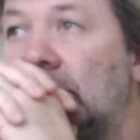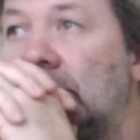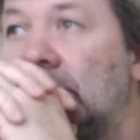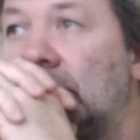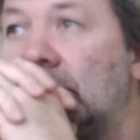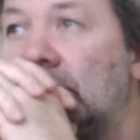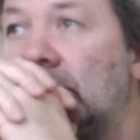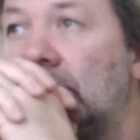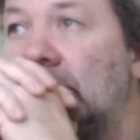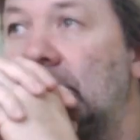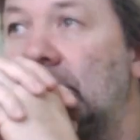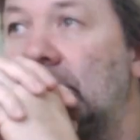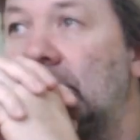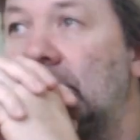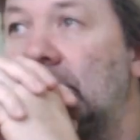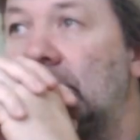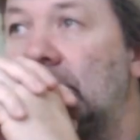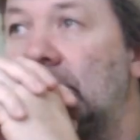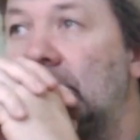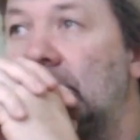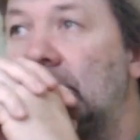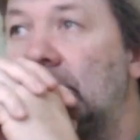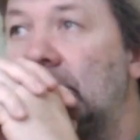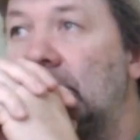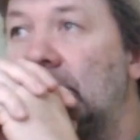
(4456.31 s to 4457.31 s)
It's
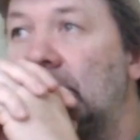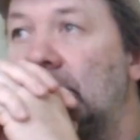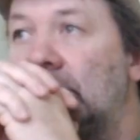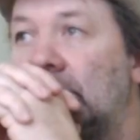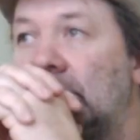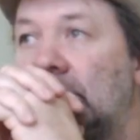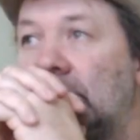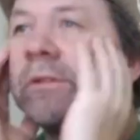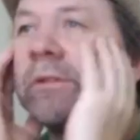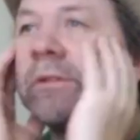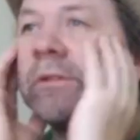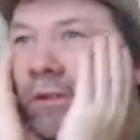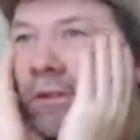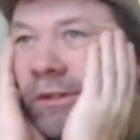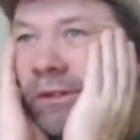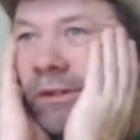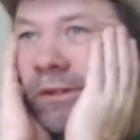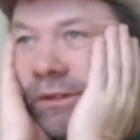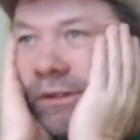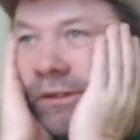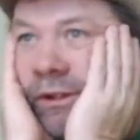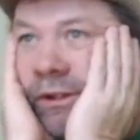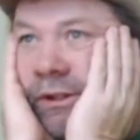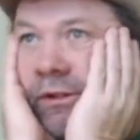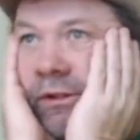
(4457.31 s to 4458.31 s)
doing fillets.
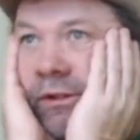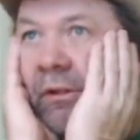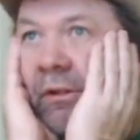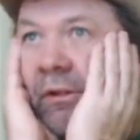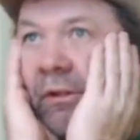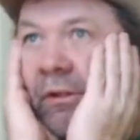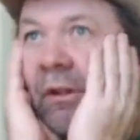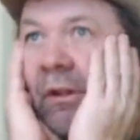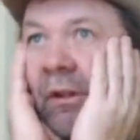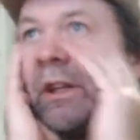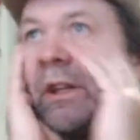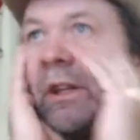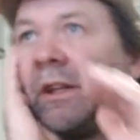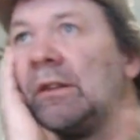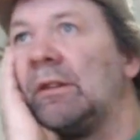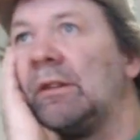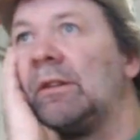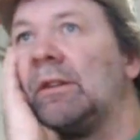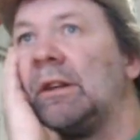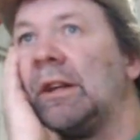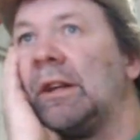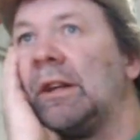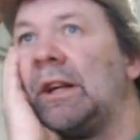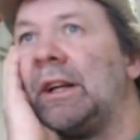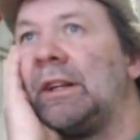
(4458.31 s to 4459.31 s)
It's
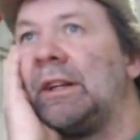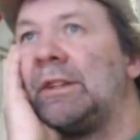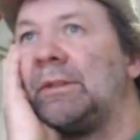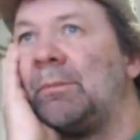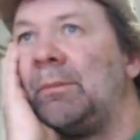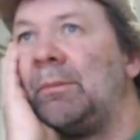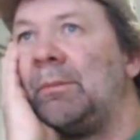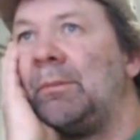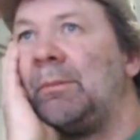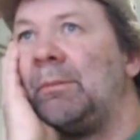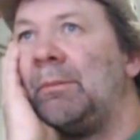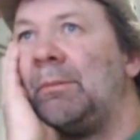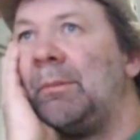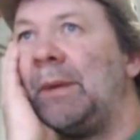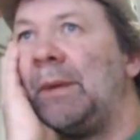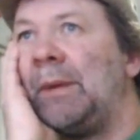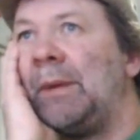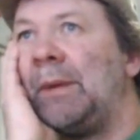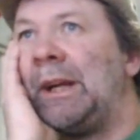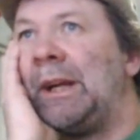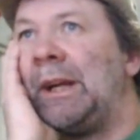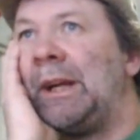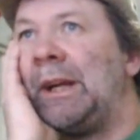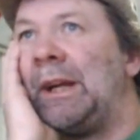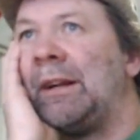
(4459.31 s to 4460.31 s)
drawing. It's
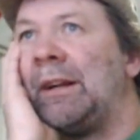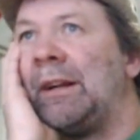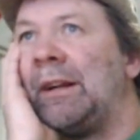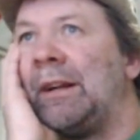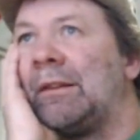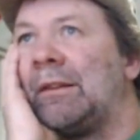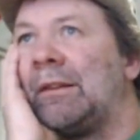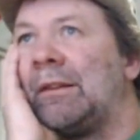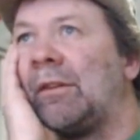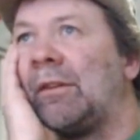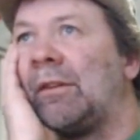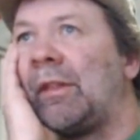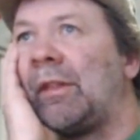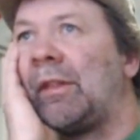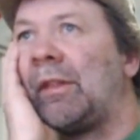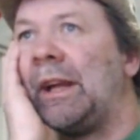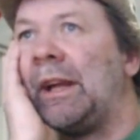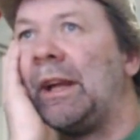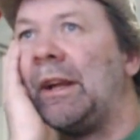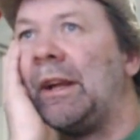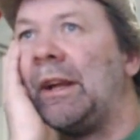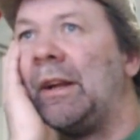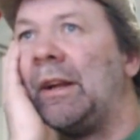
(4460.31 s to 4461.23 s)
made a little thingy.